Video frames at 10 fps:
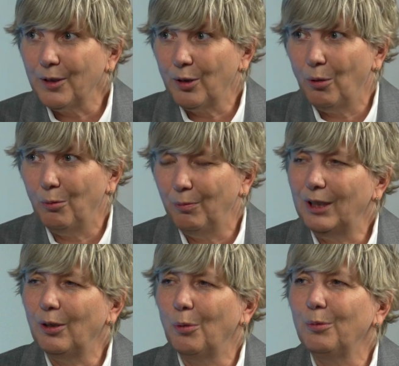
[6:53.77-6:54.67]
So mm-hmm.
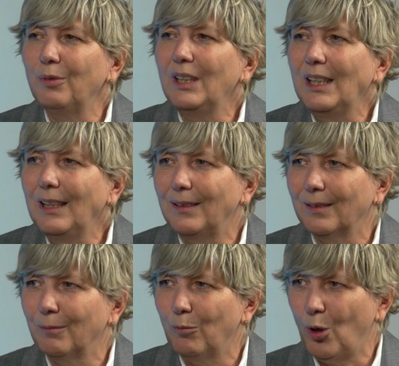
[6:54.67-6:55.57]
we don't
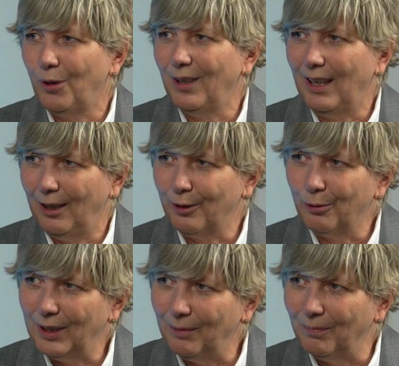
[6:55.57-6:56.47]
need one
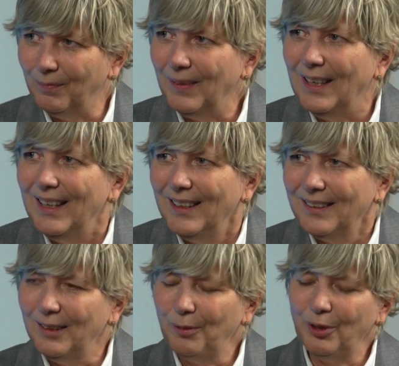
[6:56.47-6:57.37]
algorithm.
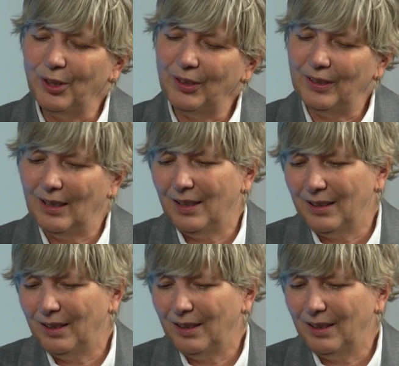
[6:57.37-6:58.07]
Mm-hmm.